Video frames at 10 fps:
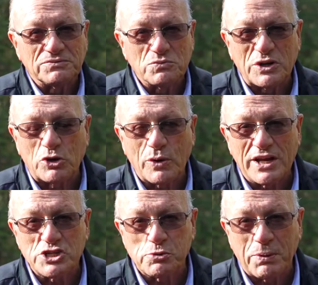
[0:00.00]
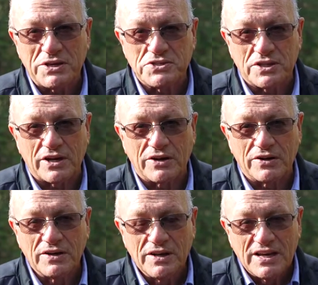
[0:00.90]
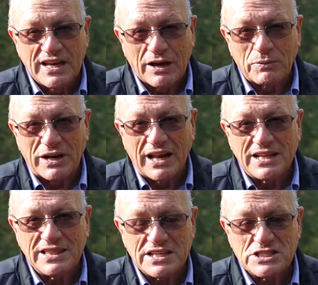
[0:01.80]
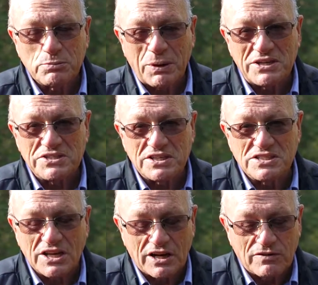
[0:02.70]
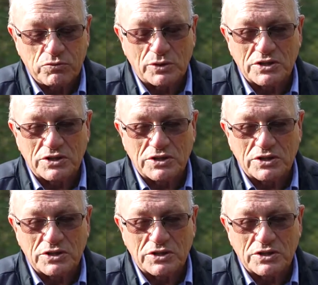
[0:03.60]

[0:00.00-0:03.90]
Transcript: We create a space there, and we let that space inside our foot